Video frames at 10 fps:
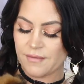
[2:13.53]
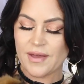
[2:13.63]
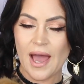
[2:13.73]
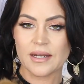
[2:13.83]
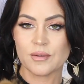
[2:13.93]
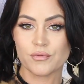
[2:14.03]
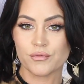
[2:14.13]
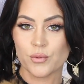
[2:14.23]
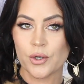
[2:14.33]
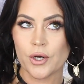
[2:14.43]
I've had him
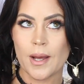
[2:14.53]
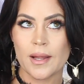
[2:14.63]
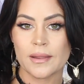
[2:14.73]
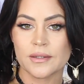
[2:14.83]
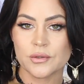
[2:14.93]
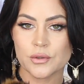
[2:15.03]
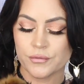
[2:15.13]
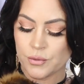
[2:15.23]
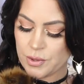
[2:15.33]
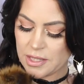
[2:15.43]
for a little
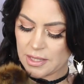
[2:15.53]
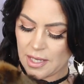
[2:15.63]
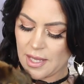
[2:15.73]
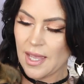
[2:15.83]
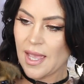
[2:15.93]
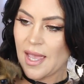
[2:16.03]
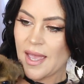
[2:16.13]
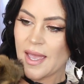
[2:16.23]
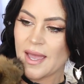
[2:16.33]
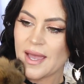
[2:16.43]
over a week,
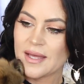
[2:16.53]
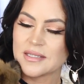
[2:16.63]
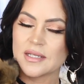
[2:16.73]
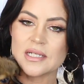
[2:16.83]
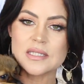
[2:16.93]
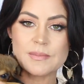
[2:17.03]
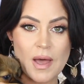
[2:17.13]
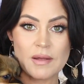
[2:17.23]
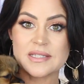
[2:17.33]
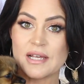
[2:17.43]
and it's
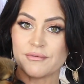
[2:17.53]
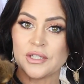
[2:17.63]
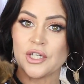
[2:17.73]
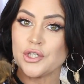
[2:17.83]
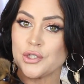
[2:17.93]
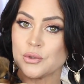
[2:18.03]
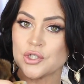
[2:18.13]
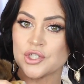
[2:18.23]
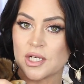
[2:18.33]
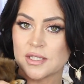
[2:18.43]
a, definitely a
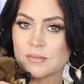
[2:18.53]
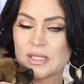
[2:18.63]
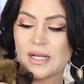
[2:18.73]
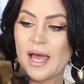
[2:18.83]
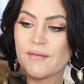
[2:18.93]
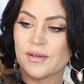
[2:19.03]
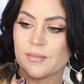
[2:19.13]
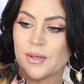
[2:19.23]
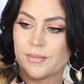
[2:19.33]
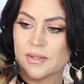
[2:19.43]
huge adjustment
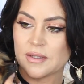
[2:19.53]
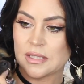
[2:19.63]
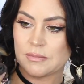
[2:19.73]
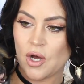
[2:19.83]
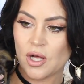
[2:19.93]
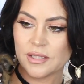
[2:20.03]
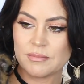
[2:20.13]
having a puppy this small.